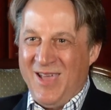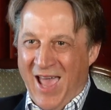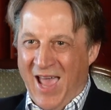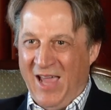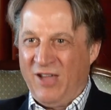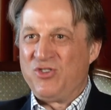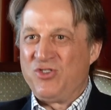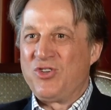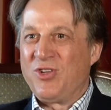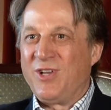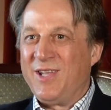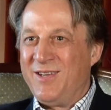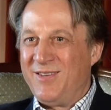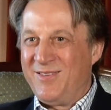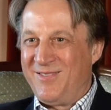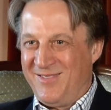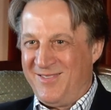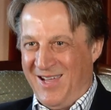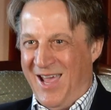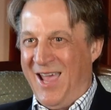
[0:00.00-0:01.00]
actually
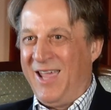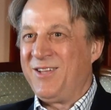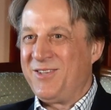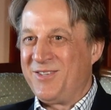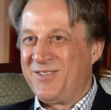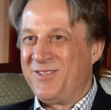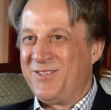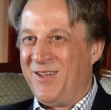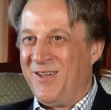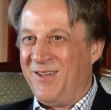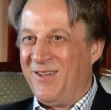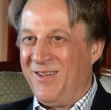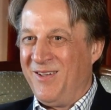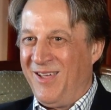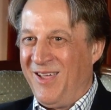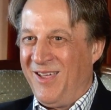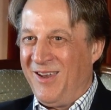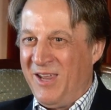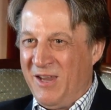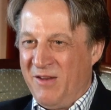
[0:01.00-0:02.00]
takes
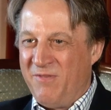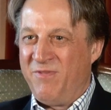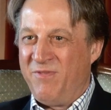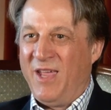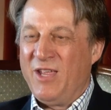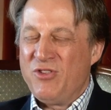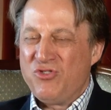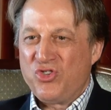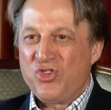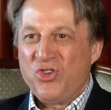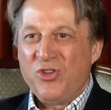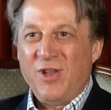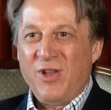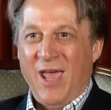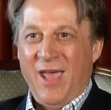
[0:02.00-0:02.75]
an invention